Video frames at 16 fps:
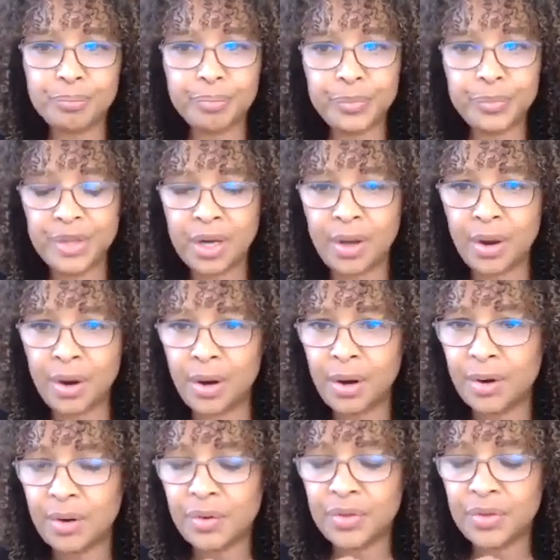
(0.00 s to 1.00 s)

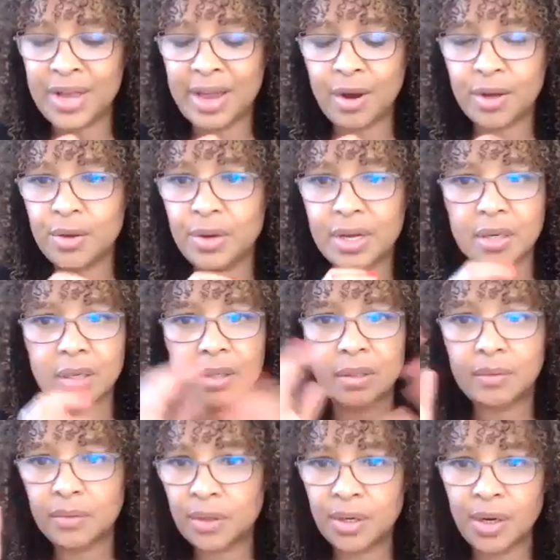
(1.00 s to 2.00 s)
There you can,
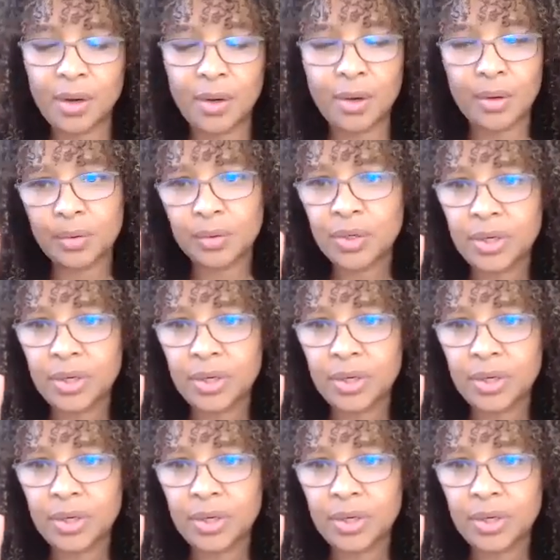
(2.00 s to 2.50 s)
you